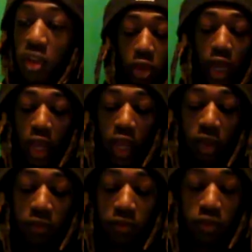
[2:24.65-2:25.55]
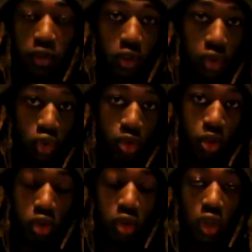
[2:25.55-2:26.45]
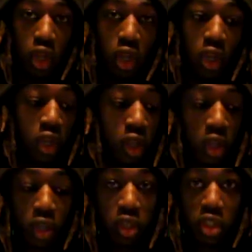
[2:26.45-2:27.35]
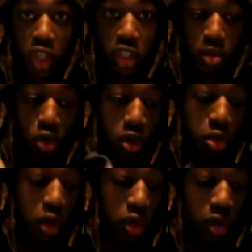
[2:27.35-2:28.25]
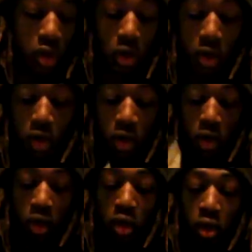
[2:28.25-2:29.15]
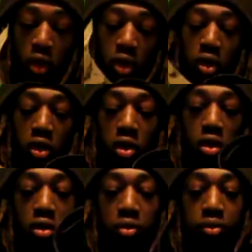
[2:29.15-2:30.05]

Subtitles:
But I have the normal Jessup grip here, you know.